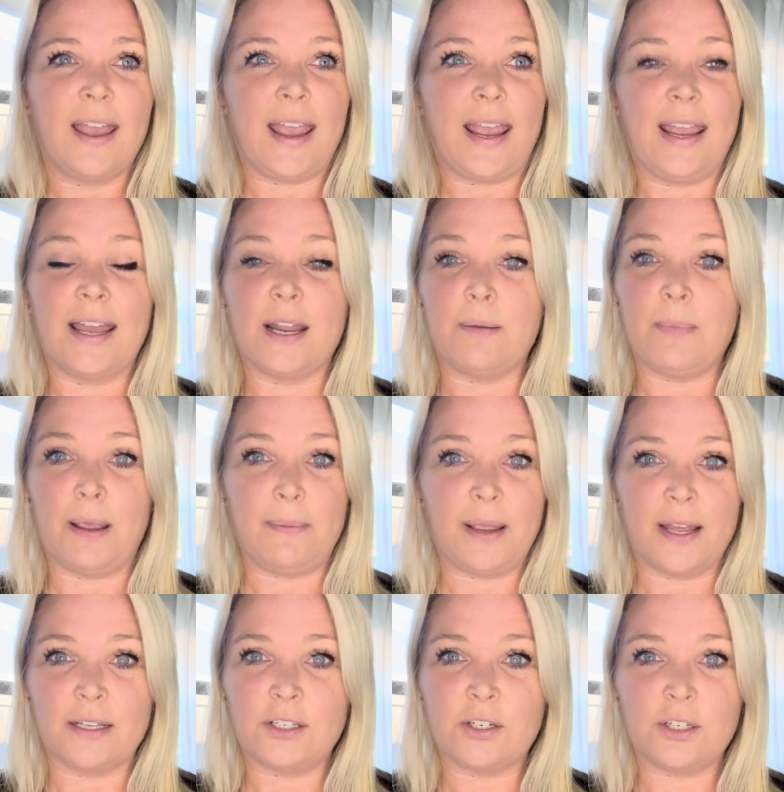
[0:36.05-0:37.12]
and maybe
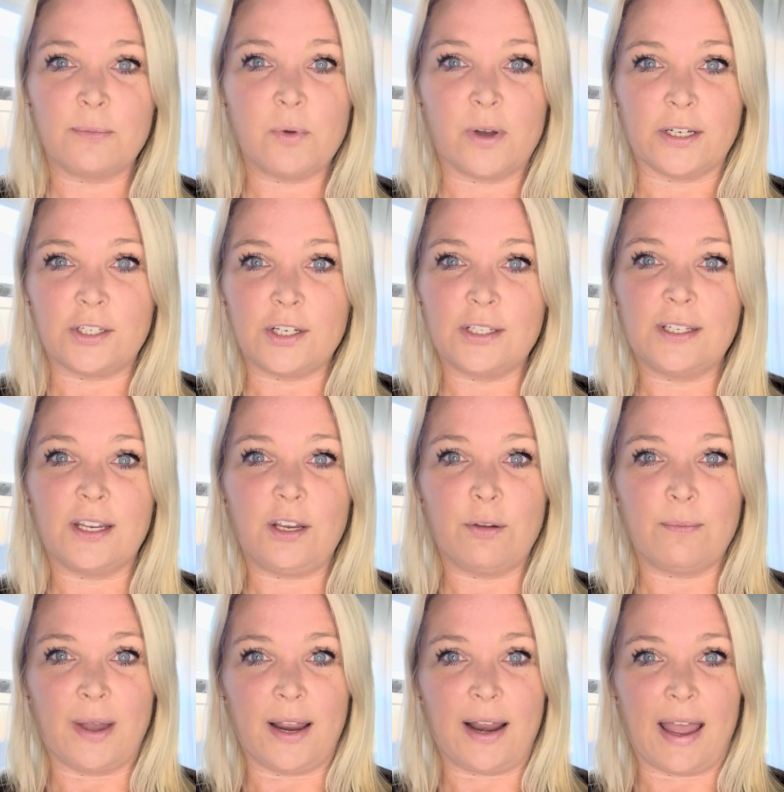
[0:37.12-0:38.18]
answer some questions that you
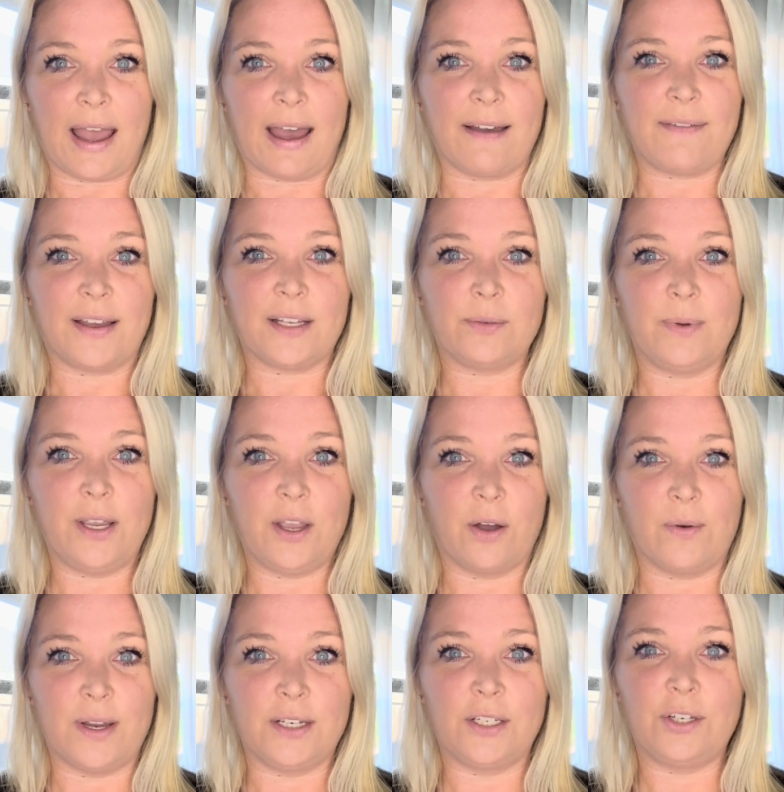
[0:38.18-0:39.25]
might have as we
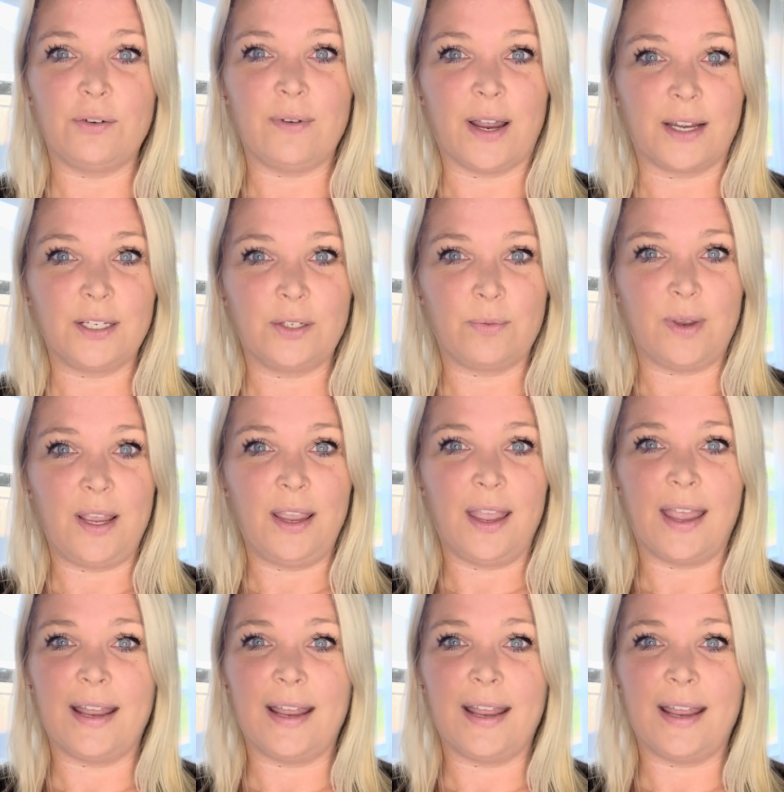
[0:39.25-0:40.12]
go into next week